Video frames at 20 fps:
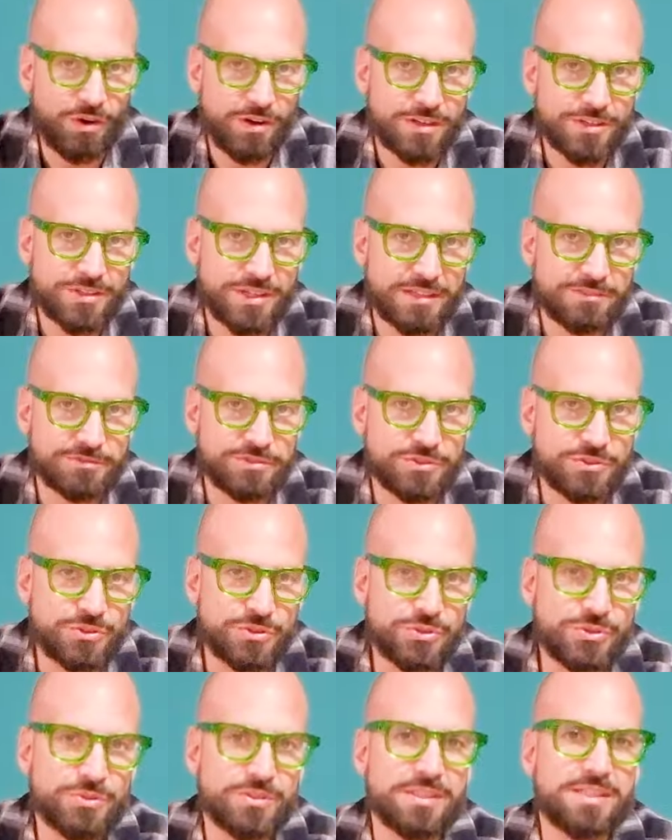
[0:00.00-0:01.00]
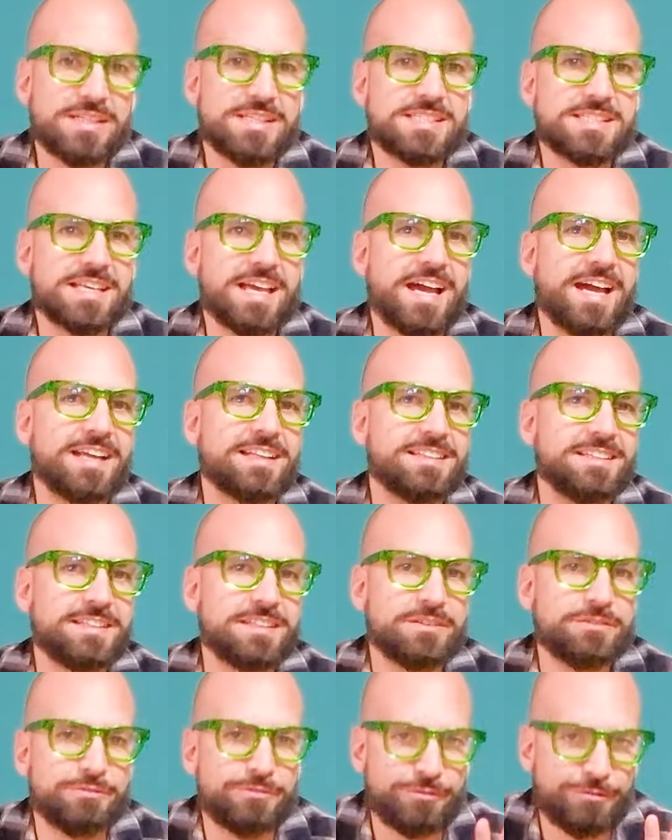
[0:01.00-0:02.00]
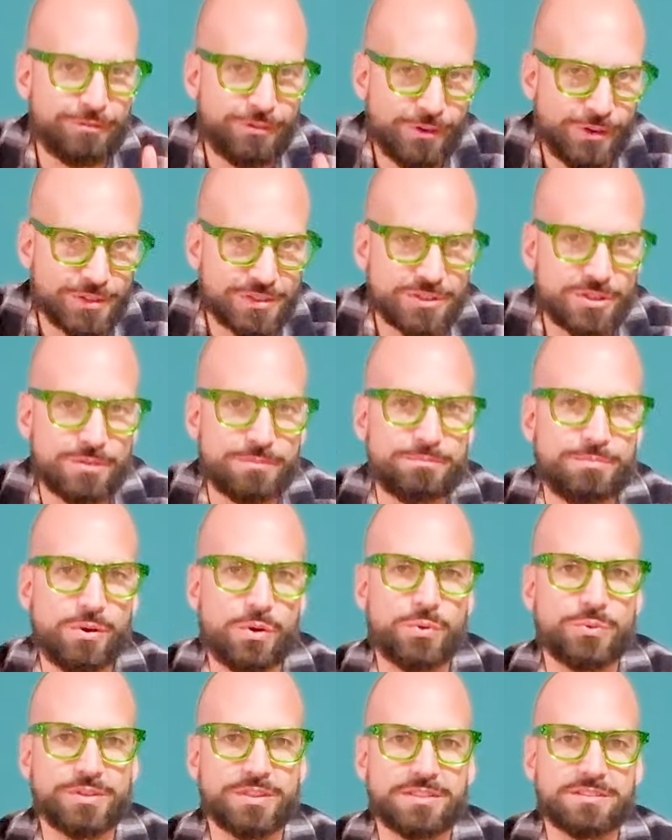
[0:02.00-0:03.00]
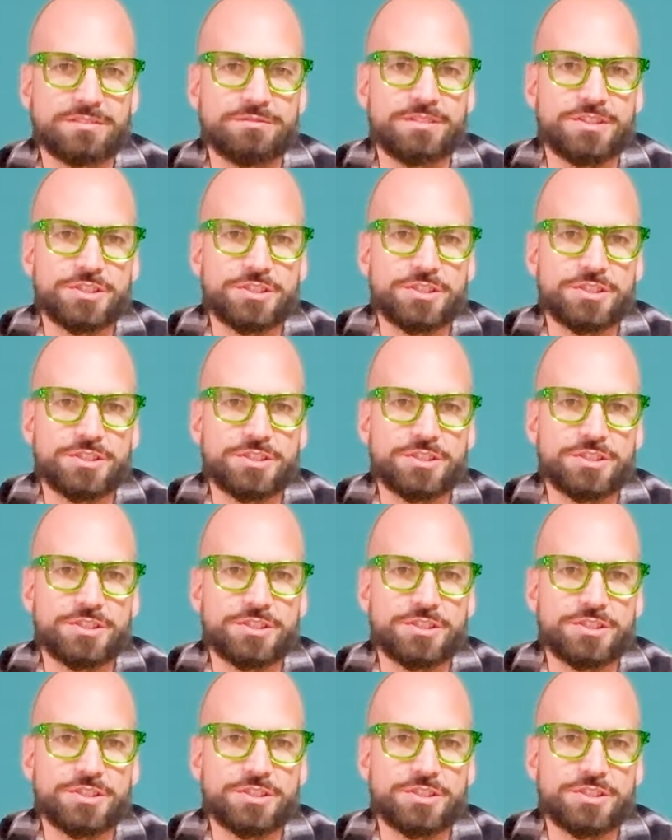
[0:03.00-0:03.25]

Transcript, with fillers: All you have to do is add in a third component,